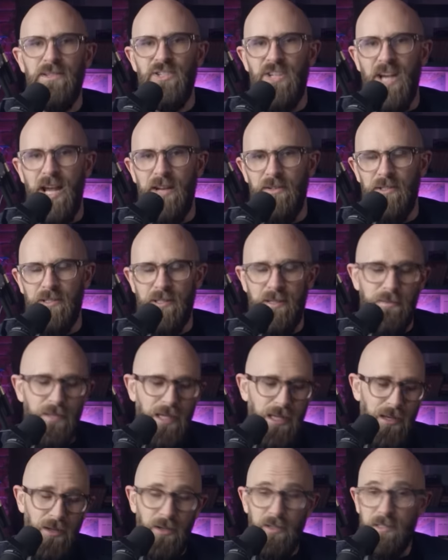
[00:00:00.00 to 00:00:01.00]
channels can be
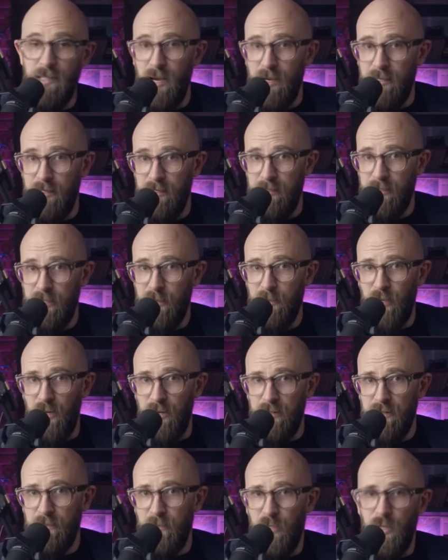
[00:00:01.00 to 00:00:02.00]
a lot harder to spot.